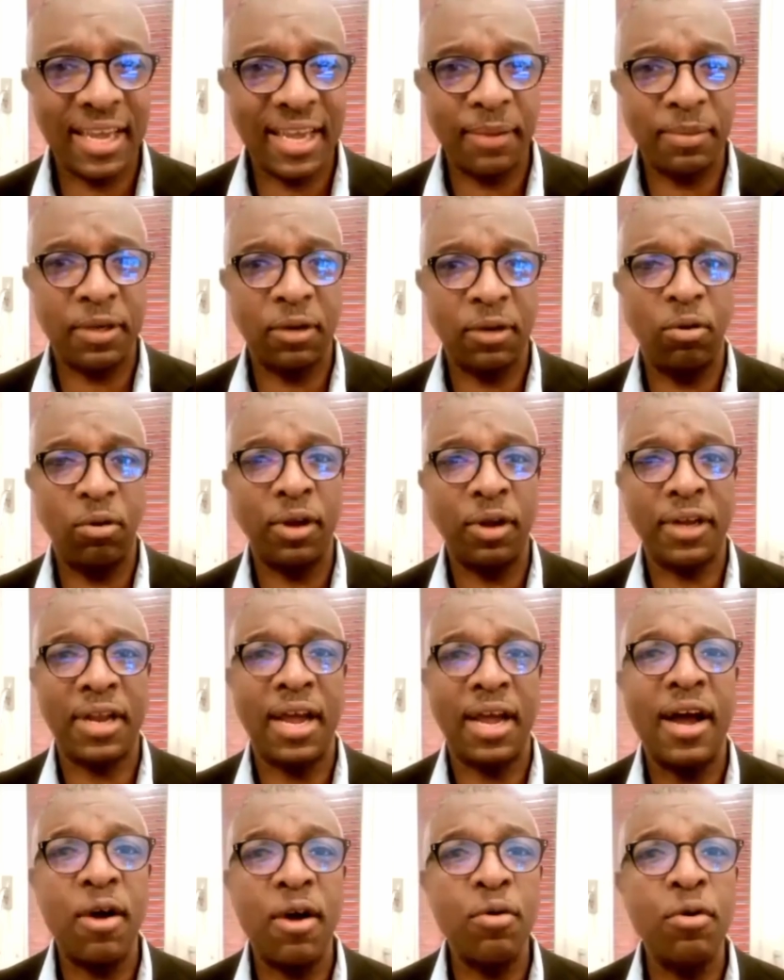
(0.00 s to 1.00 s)
capture look at
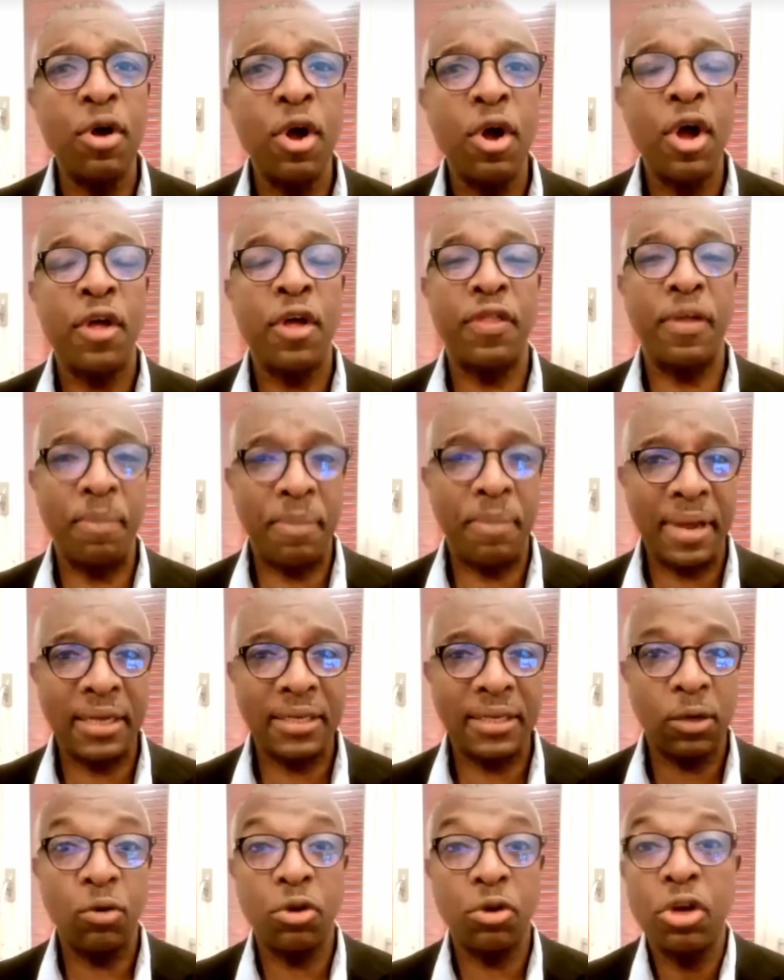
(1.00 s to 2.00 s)
how the
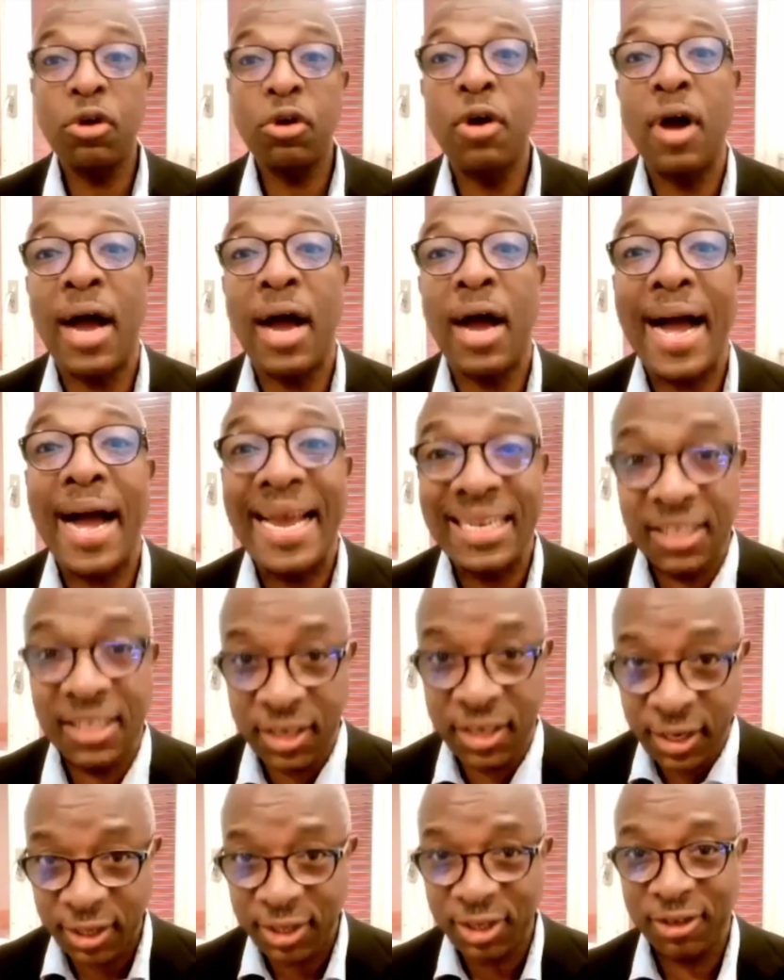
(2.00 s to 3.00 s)
banks you know i
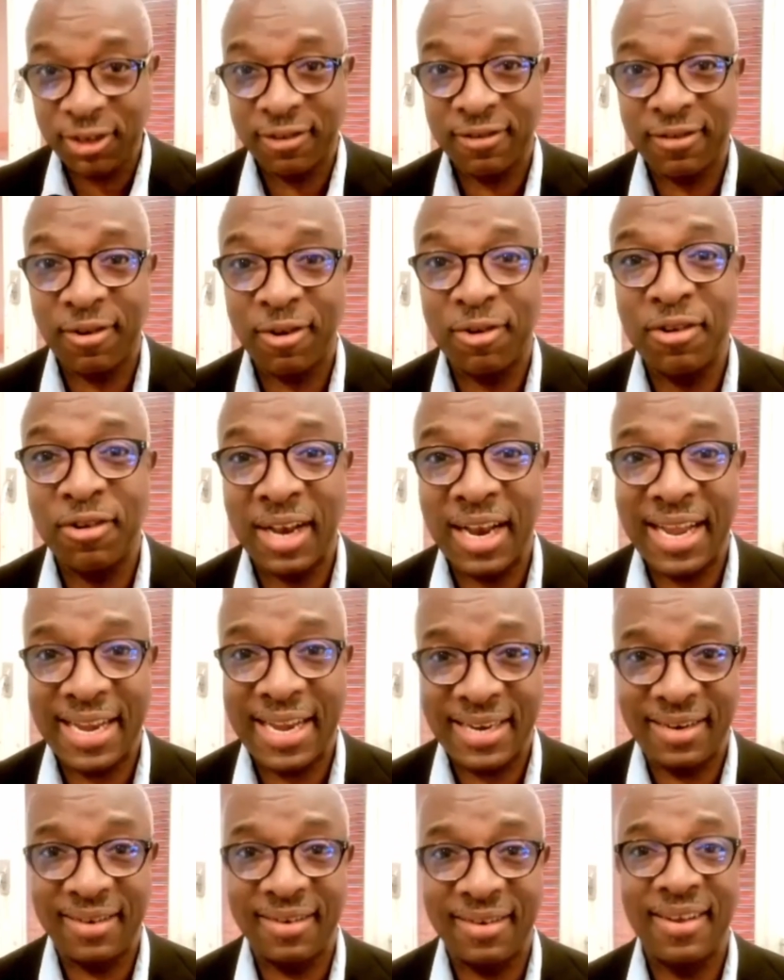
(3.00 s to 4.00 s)
teach
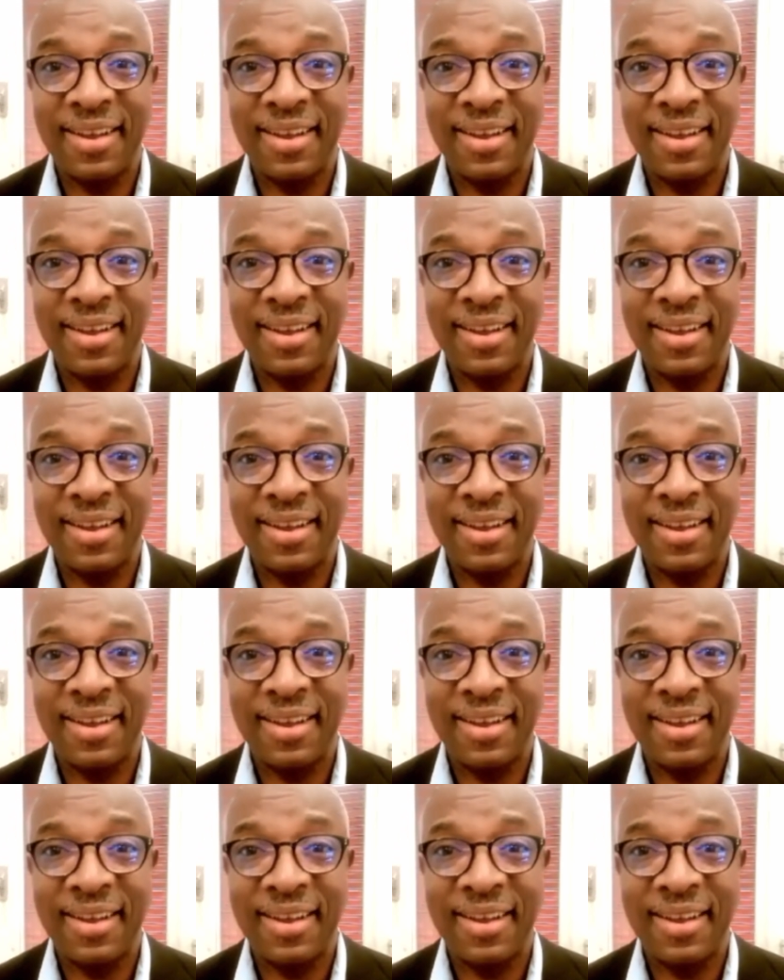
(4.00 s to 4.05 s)
online